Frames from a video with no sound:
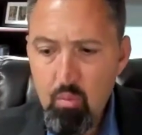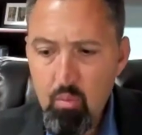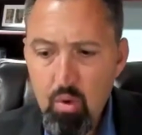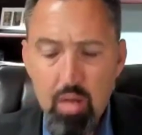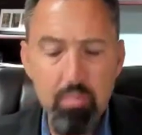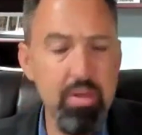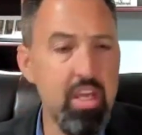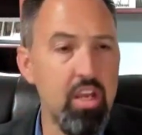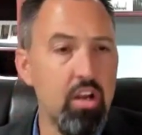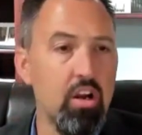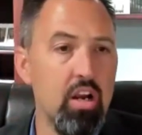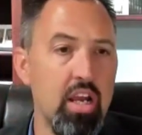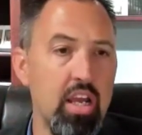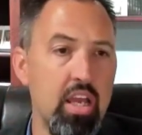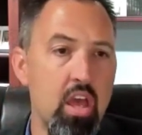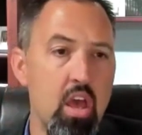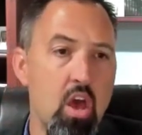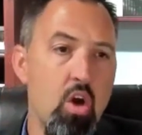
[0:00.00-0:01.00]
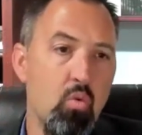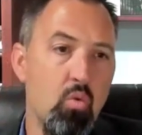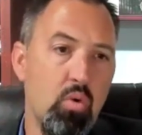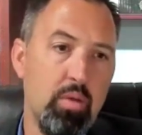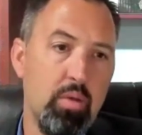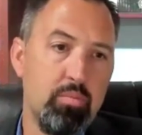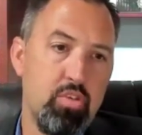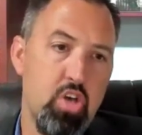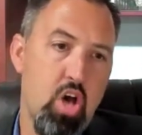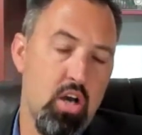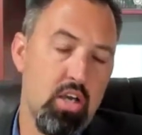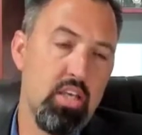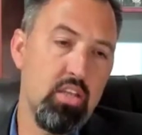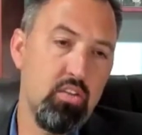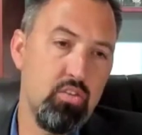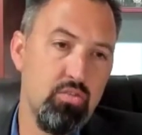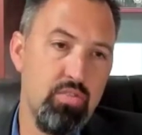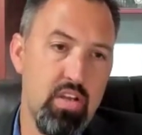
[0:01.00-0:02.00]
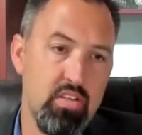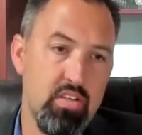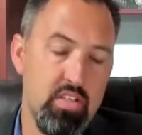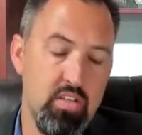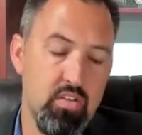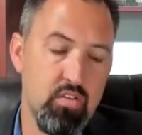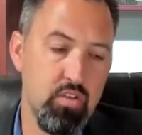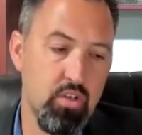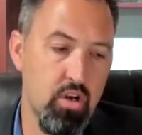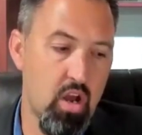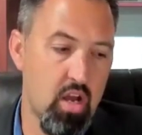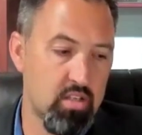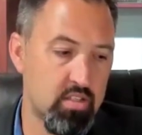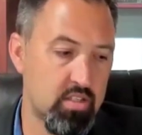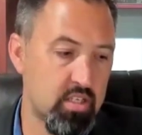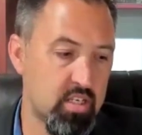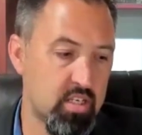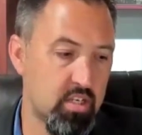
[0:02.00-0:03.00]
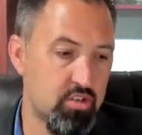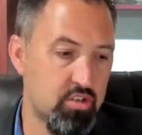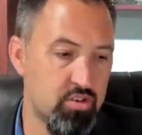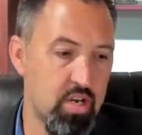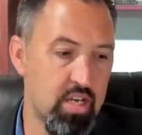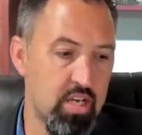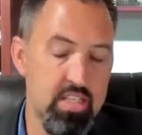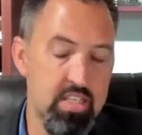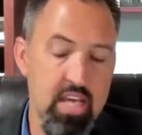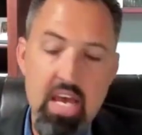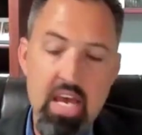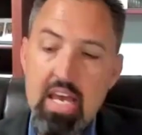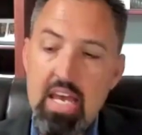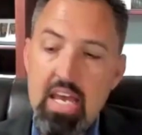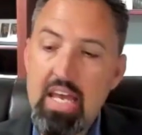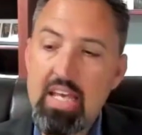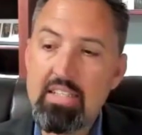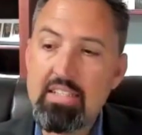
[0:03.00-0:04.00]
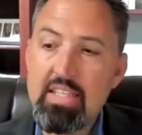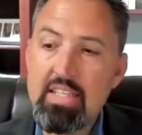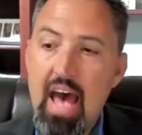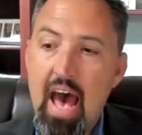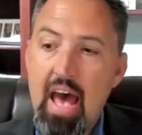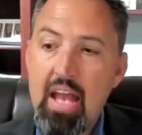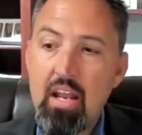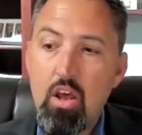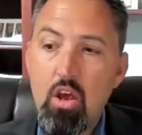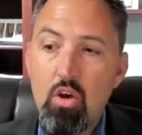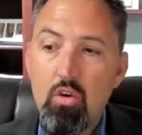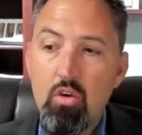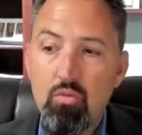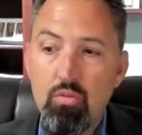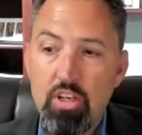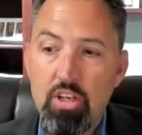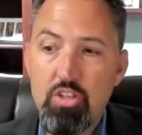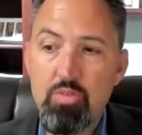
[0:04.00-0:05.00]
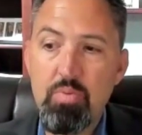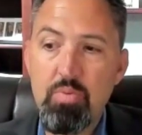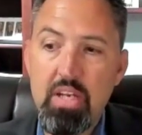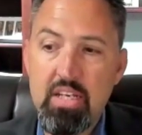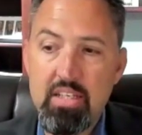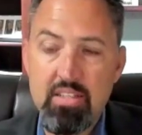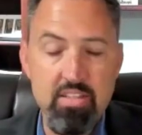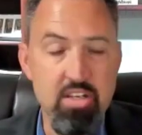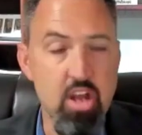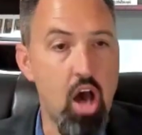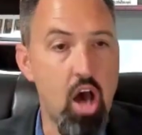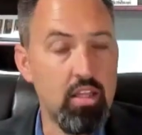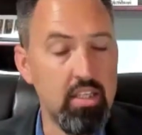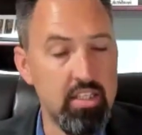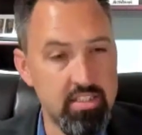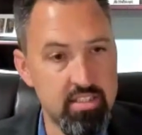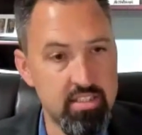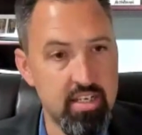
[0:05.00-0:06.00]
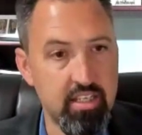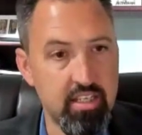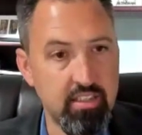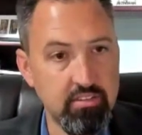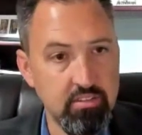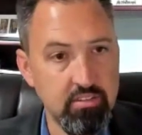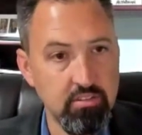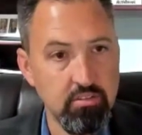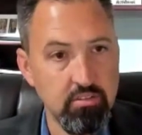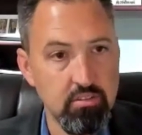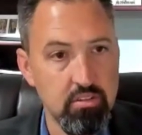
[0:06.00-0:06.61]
And what I'm hearing when I'm talking to residents across the district is that Richmond is not listening.